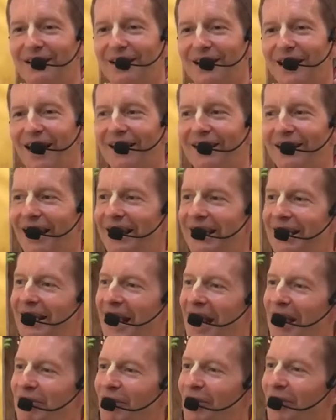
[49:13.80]
And then he
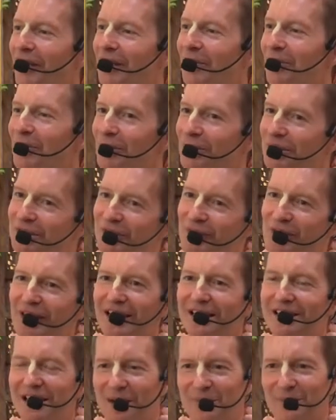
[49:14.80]
gave a very beautiful
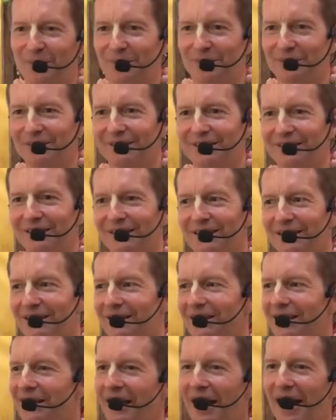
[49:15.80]
example
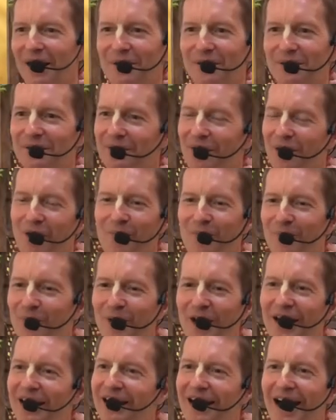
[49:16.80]
that I
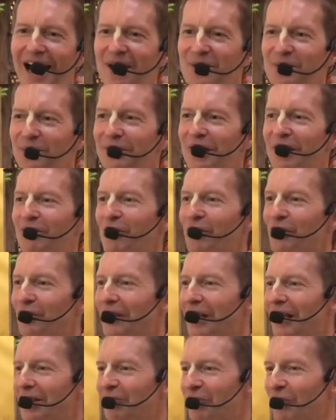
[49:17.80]
pray I will never
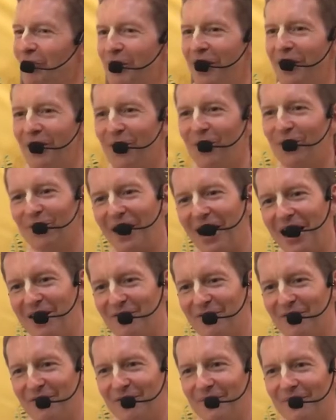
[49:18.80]
forget for my whole
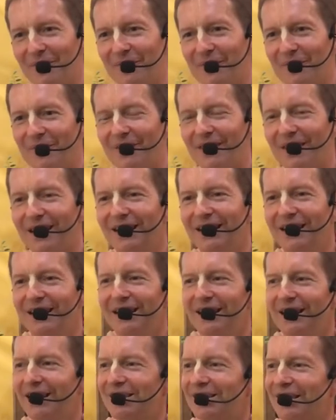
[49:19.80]
life.
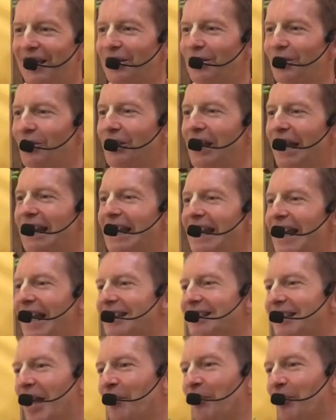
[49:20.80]
He said, look at the
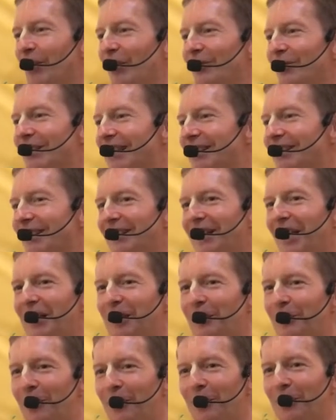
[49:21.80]
example of
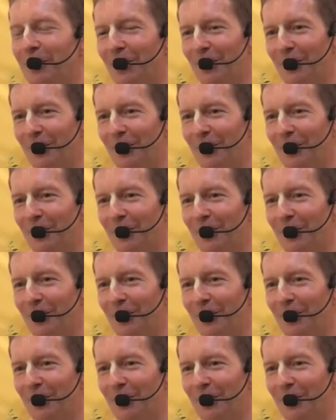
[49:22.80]
Nityananda Prabhu.